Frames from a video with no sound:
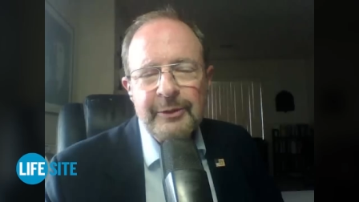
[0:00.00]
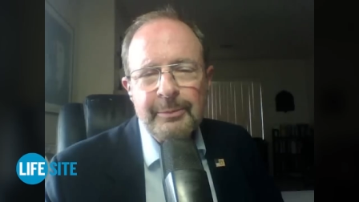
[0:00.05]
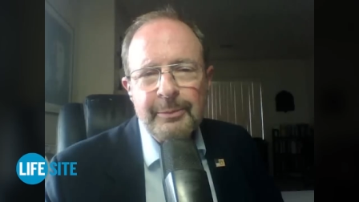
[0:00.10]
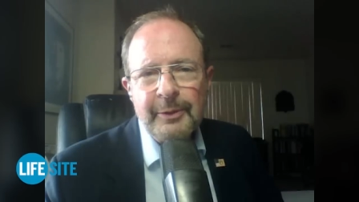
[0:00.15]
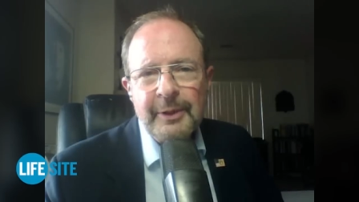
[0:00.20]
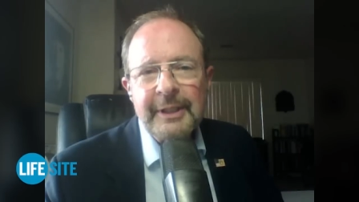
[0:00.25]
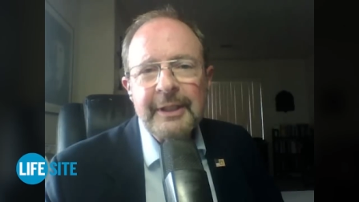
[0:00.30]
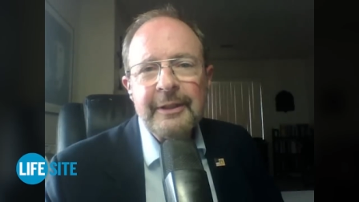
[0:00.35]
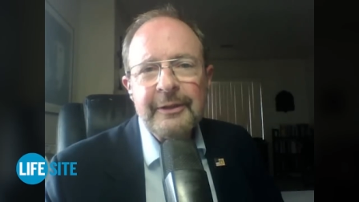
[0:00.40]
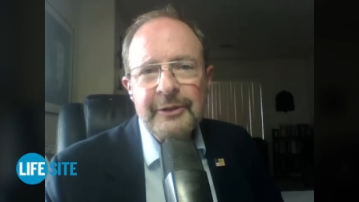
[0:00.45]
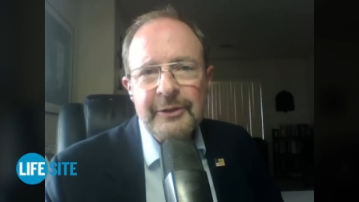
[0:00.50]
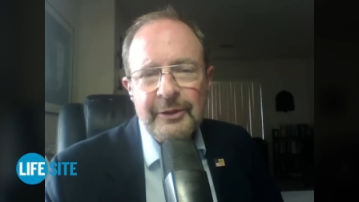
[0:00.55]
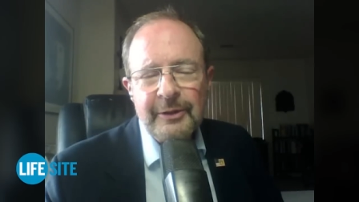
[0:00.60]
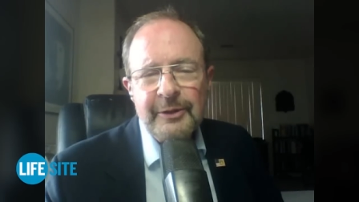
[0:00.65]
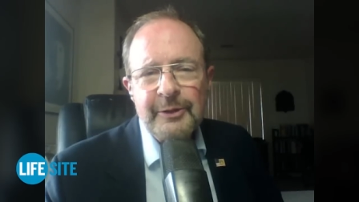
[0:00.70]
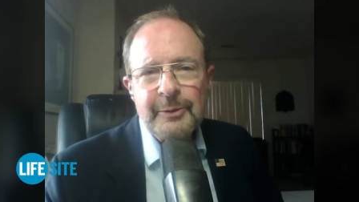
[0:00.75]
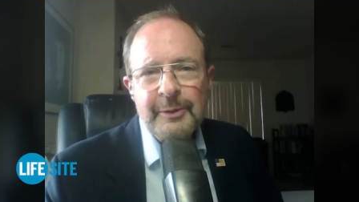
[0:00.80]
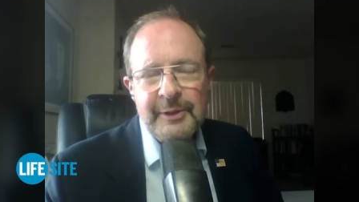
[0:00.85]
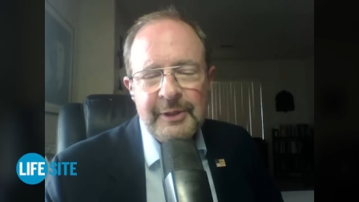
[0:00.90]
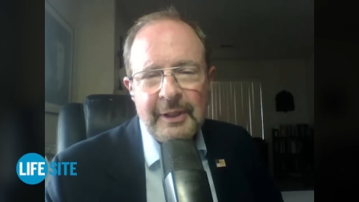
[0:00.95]
pretty good
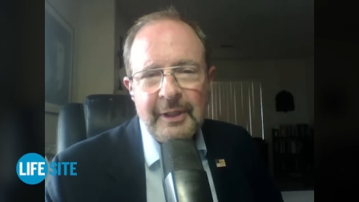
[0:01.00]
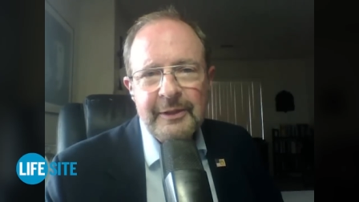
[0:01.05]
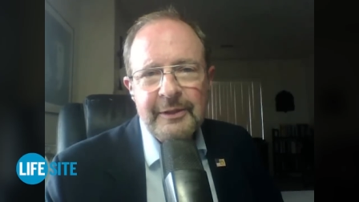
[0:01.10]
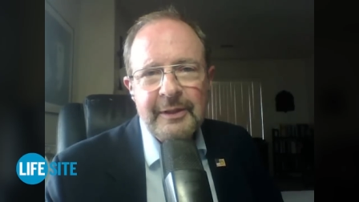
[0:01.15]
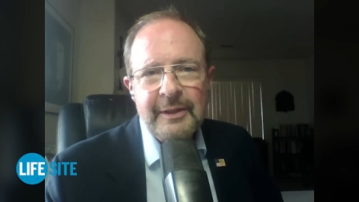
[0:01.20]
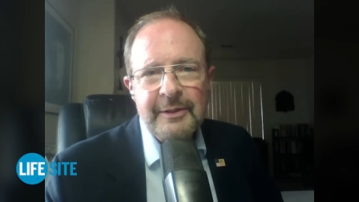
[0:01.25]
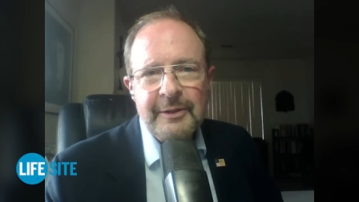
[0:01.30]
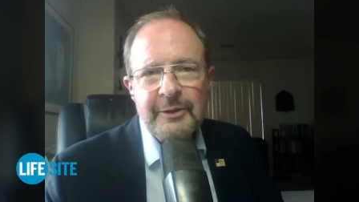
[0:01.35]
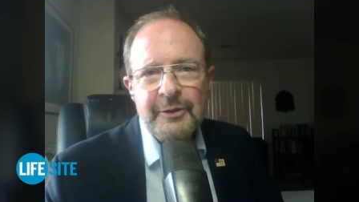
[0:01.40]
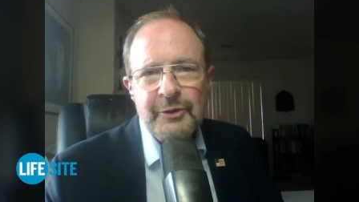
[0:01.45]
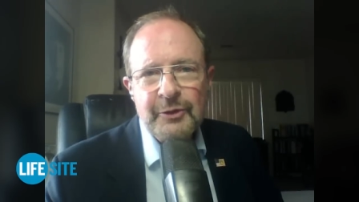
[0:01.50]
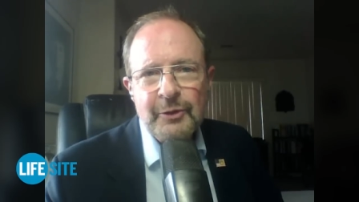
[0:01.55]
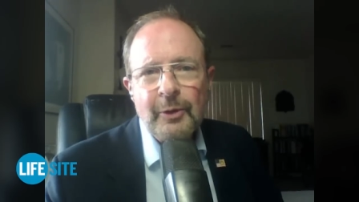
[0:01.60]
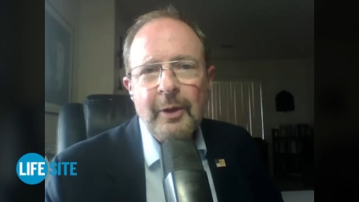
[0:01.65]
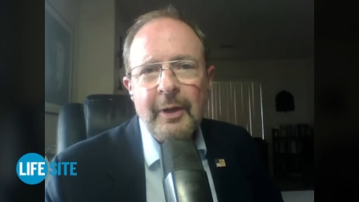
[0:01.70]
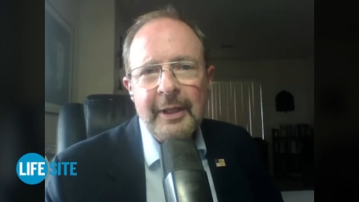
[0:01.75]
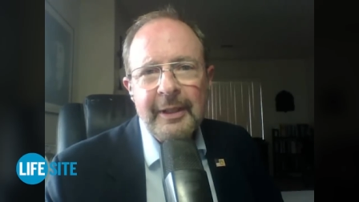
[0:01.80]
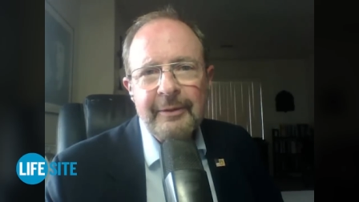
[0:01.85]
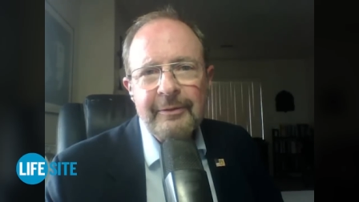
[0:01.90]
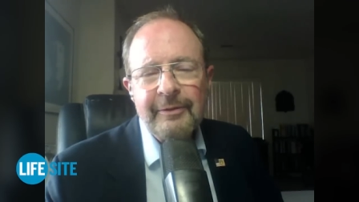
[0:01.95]
search results because it's
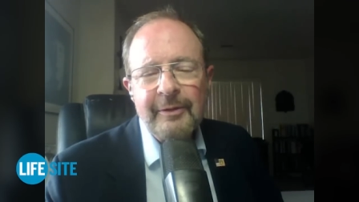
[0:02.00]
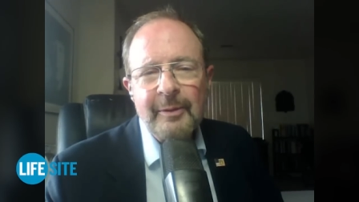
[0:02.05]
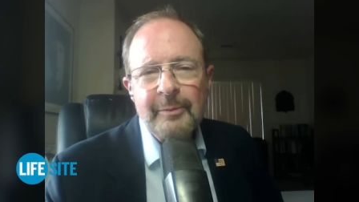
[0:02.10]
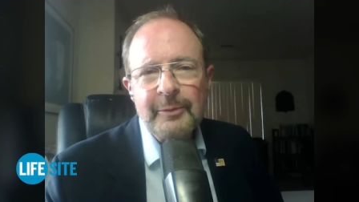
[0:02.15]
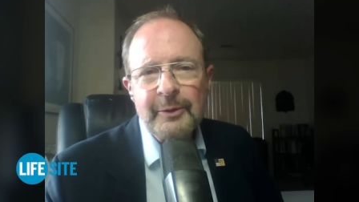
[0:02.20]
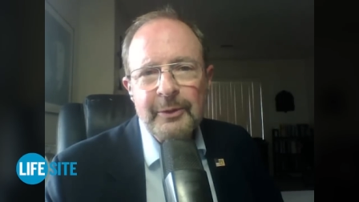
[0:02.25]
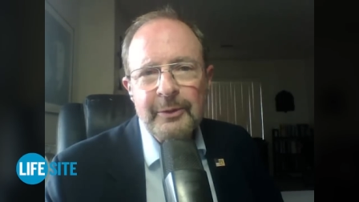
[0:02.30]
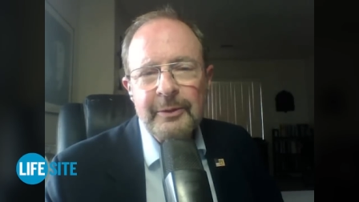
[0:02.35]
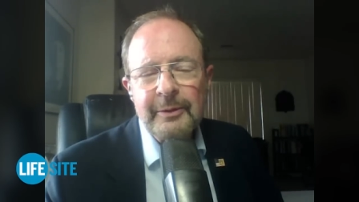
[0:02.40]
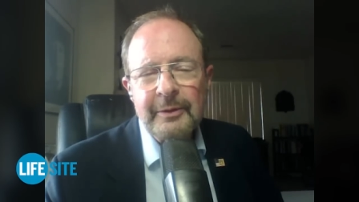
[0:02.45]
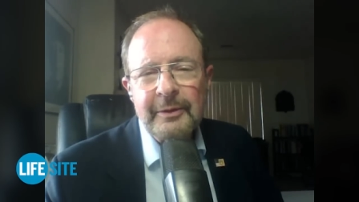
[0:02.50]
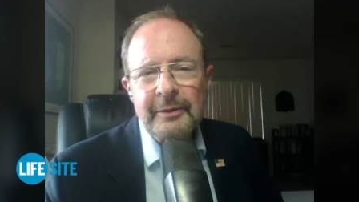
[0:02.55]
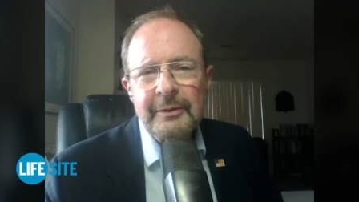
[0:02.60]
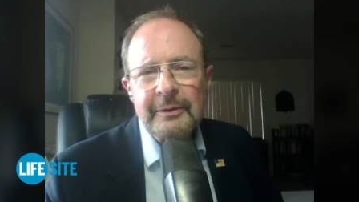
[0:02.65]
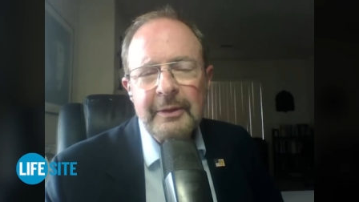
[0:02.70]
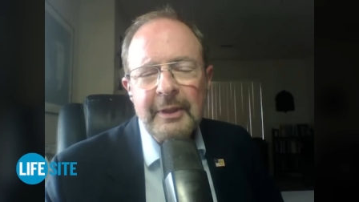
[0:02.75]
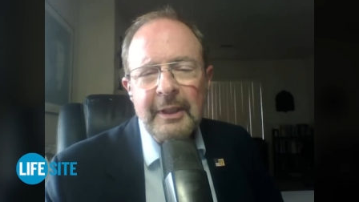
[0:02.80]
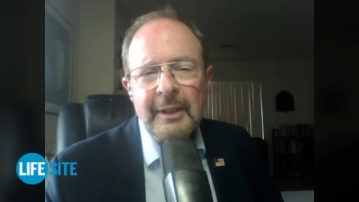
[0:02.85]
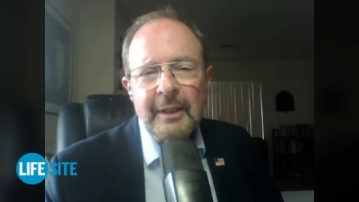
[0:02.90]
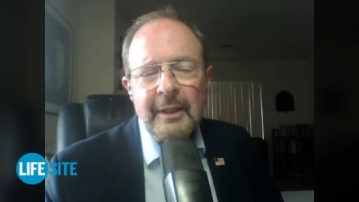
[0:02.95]
drawing from
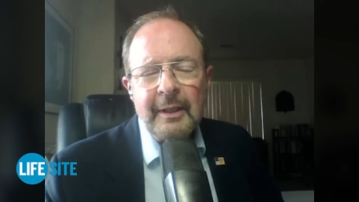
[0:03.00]
Google.